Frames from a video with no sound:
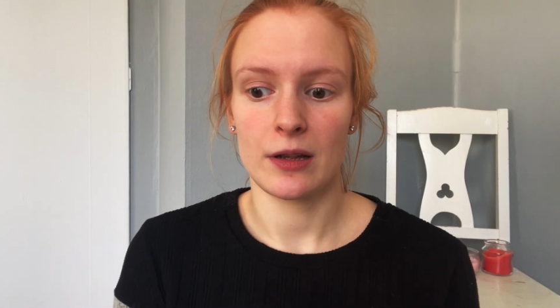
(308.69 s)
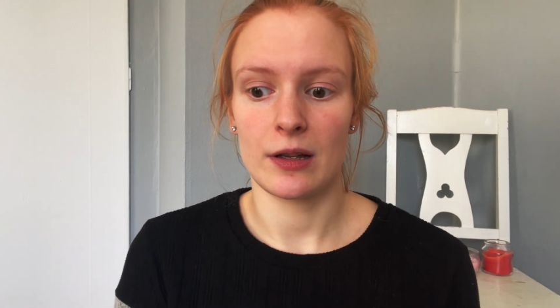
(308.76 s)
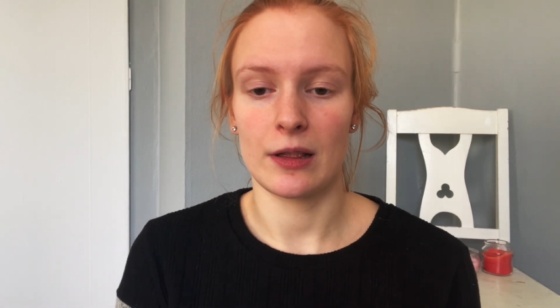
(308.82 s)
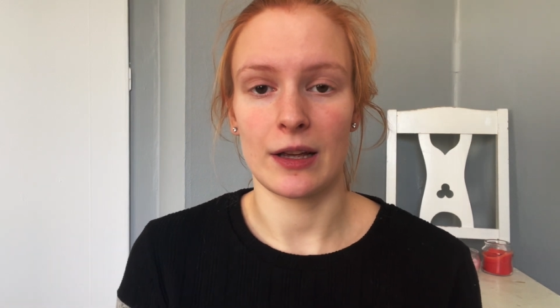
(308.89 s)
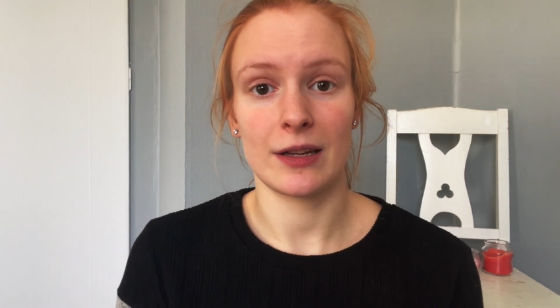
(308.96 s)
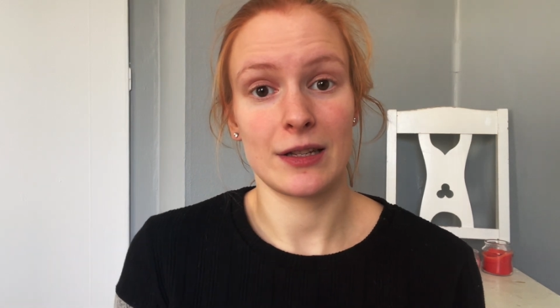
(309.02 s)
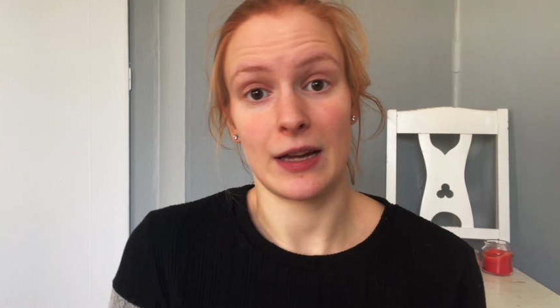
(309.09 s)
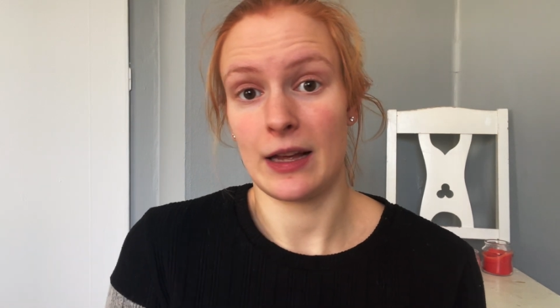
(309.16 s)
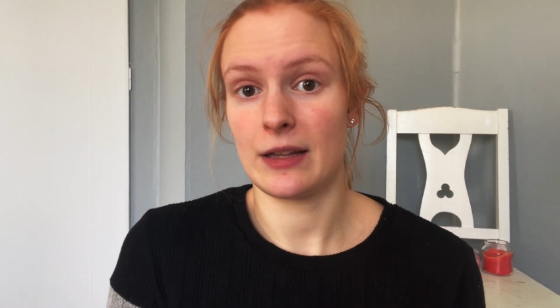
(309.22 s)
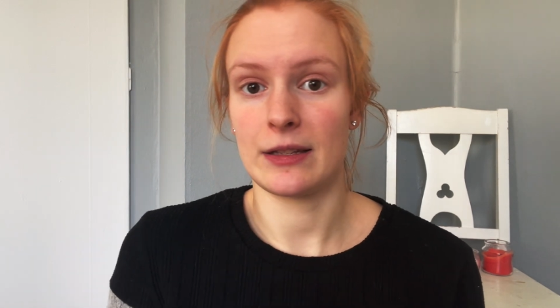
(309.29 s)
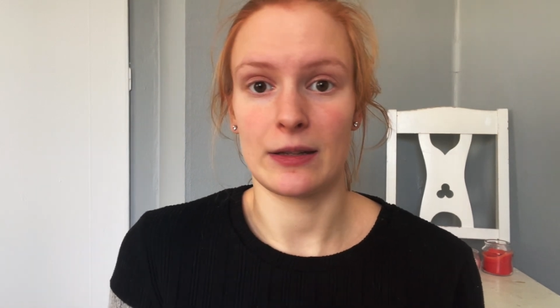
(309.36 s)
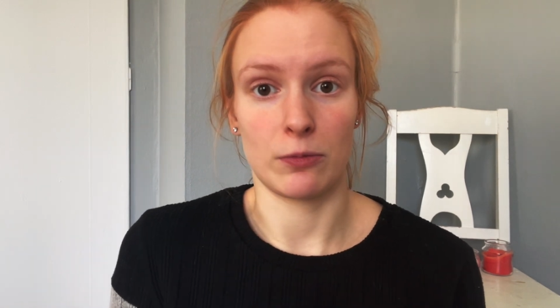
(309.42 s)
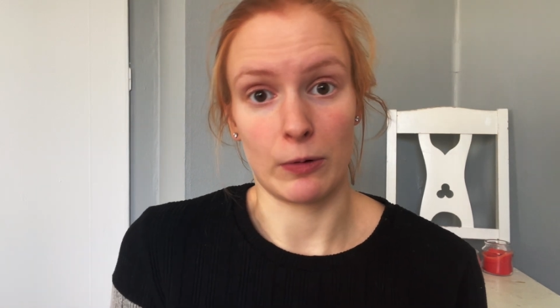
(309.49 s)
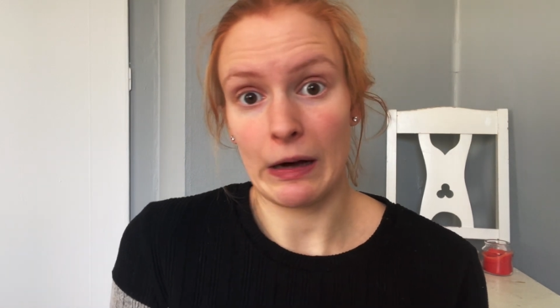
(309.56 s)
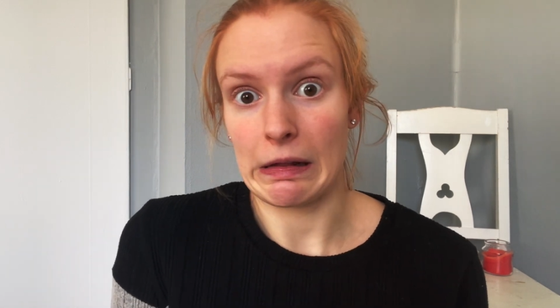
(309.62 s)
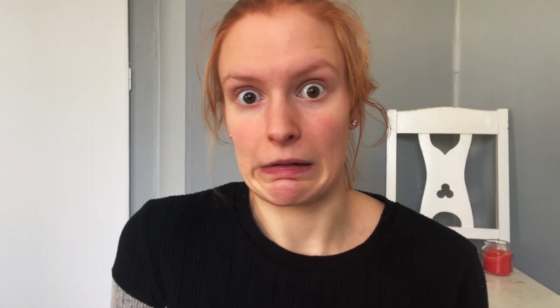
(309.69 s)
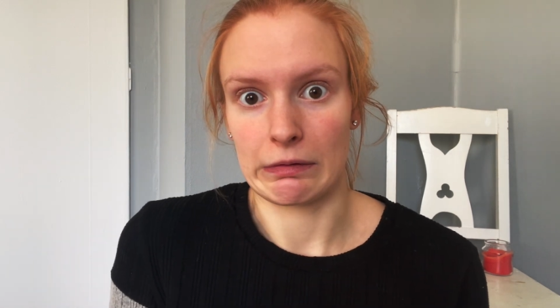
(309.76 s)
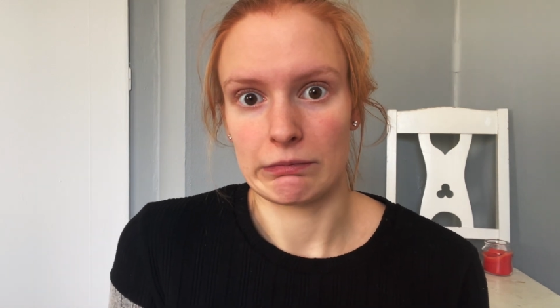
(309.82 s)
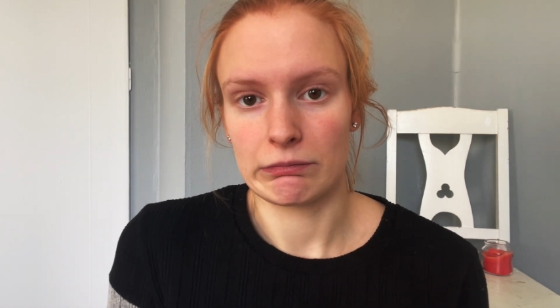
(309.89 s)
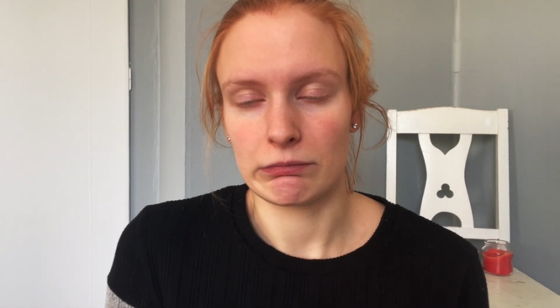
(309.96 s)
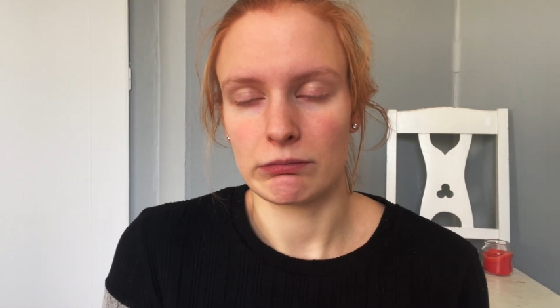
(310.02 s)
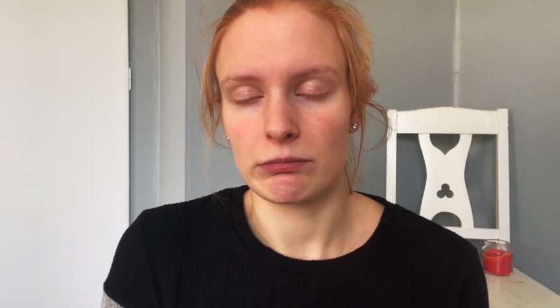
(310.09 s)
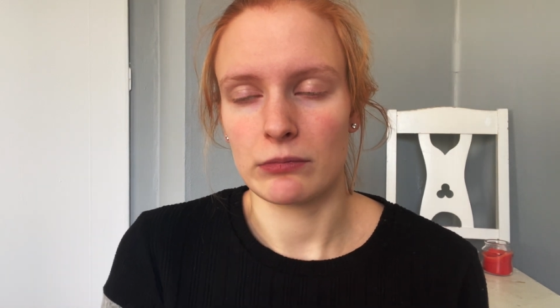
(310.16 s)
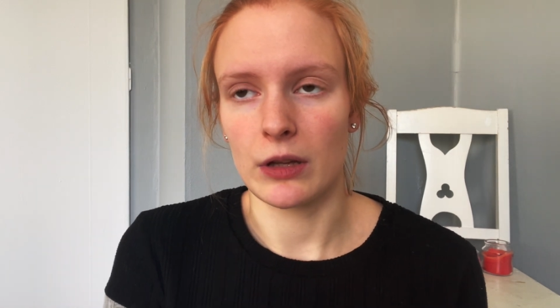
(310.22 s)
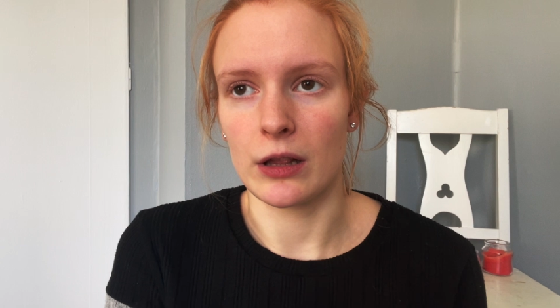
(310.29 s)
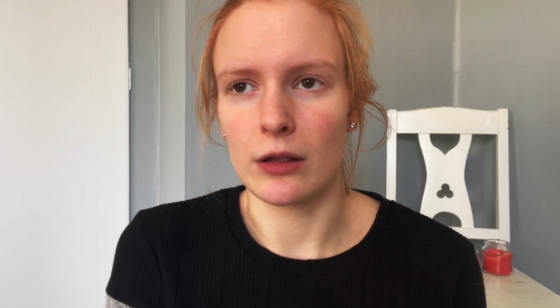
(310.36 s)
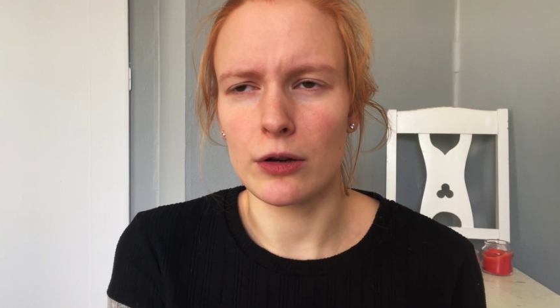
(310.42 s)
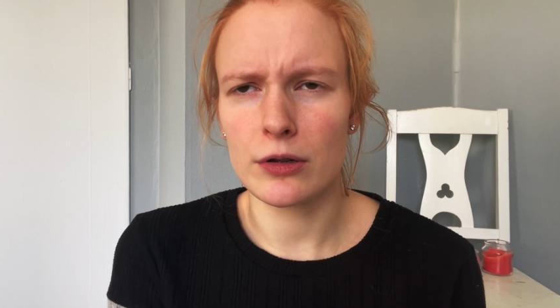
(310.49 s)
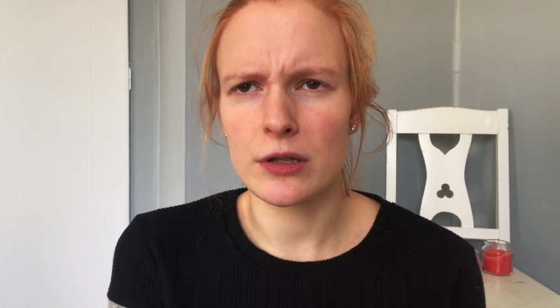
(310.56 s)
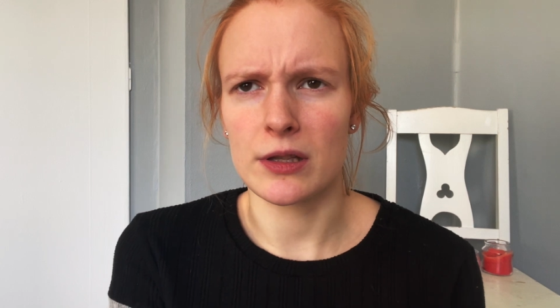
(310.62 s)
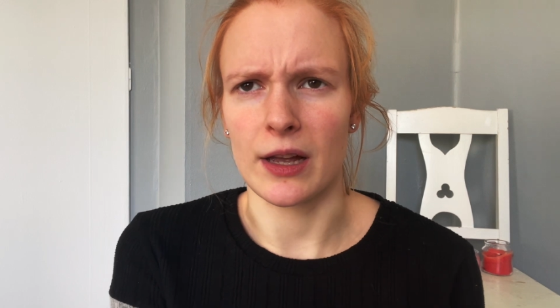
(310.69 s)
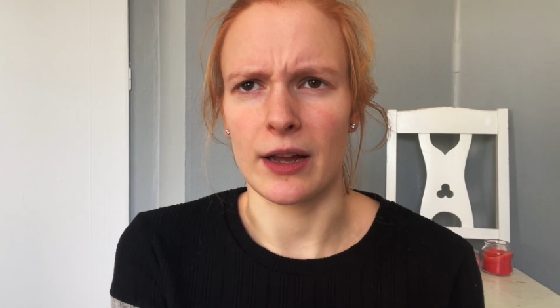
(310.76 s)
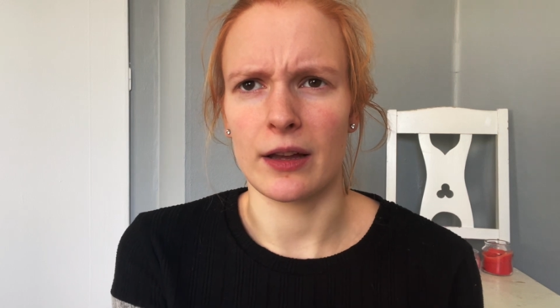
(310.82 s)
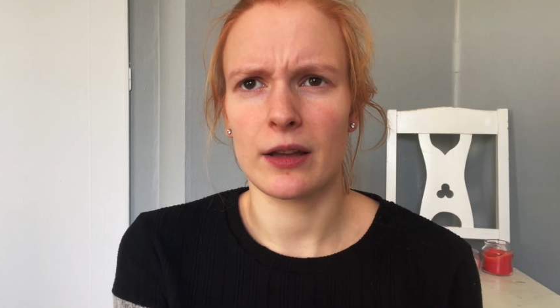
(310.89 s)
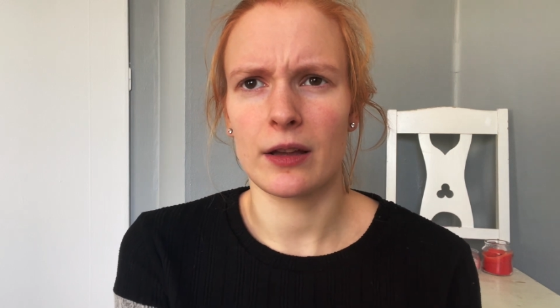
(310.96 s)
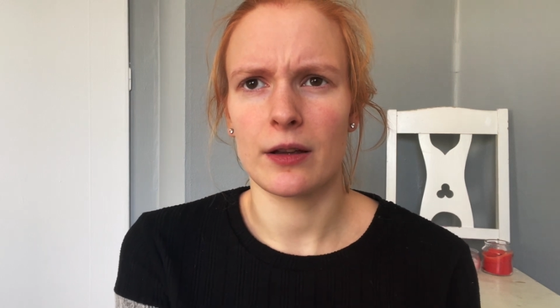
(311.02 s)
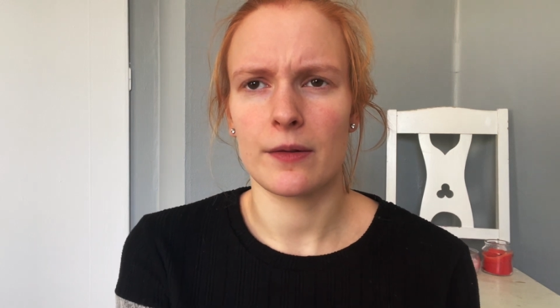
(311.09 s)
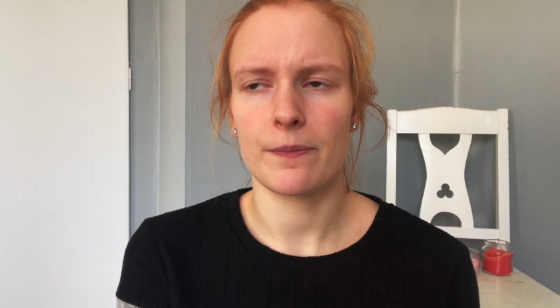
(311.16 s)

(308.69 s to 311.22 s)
and like takes it well, it looks like.